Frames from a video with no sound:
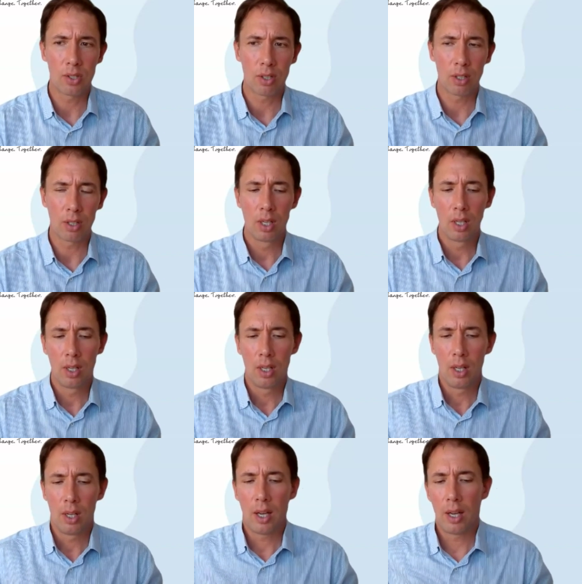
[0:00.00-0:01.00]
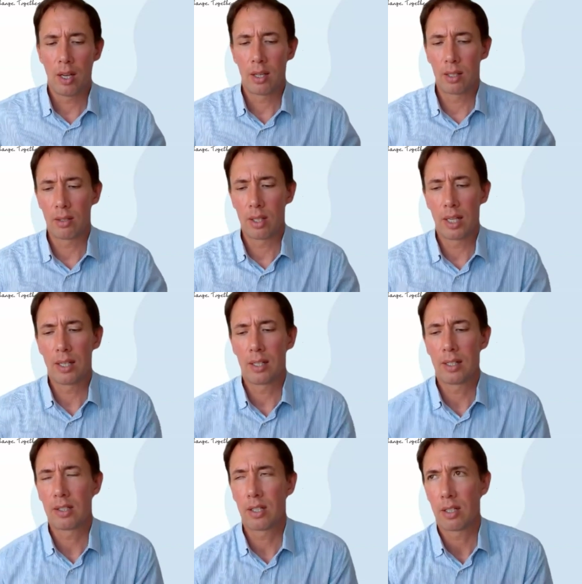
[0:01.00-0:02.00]
So uh,
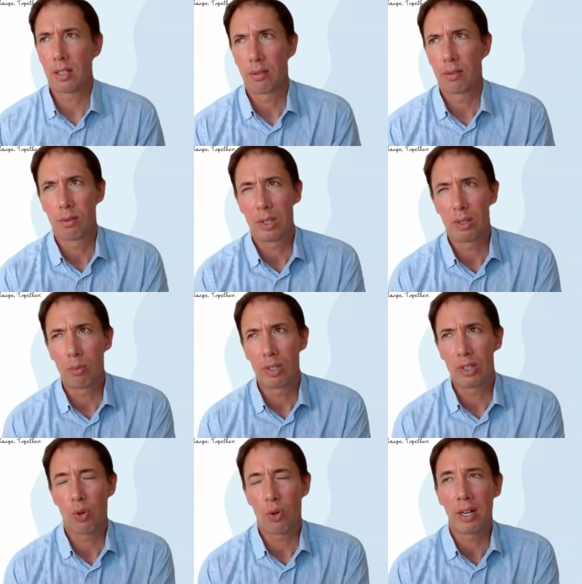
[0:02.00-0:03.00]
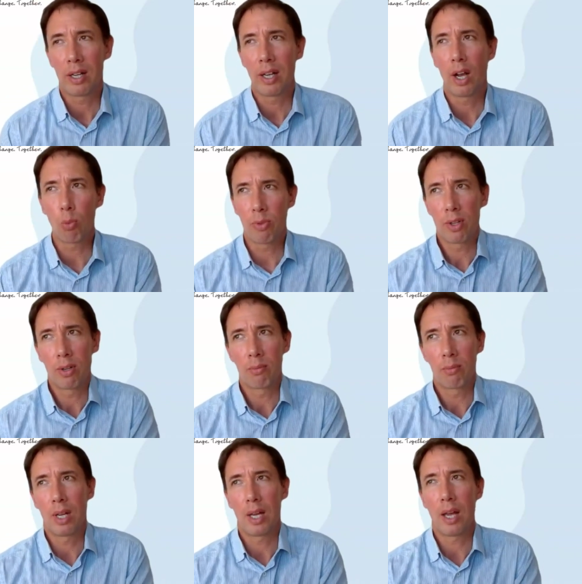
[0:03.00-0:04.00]
it, it's a we're we're trying to help
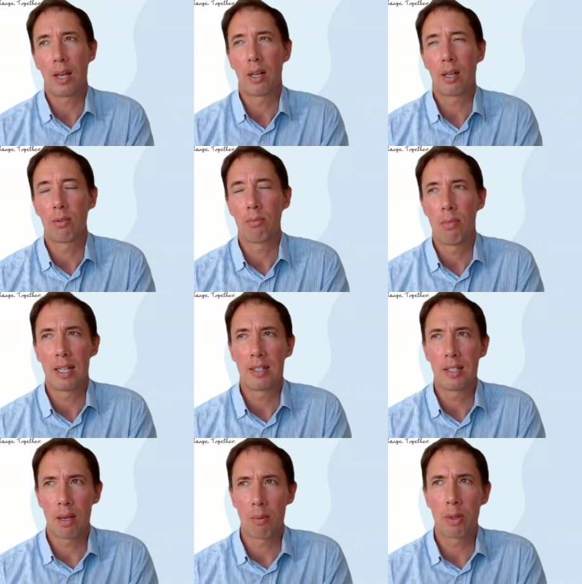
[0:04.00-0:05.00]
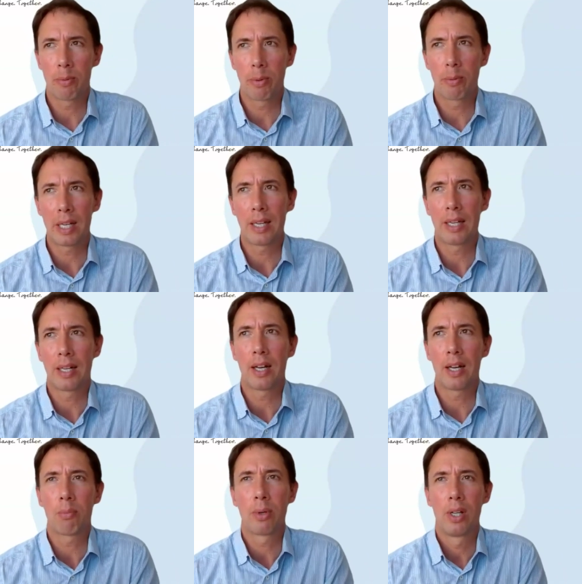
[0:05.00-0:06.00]
them, um, and some of them are picking it
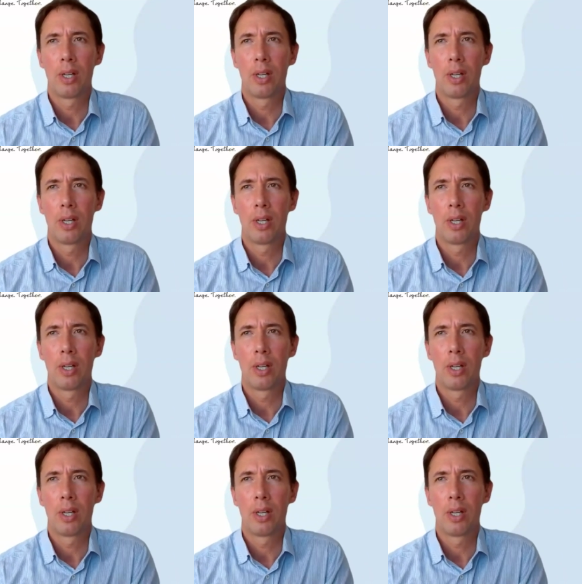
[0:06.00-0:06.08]
up,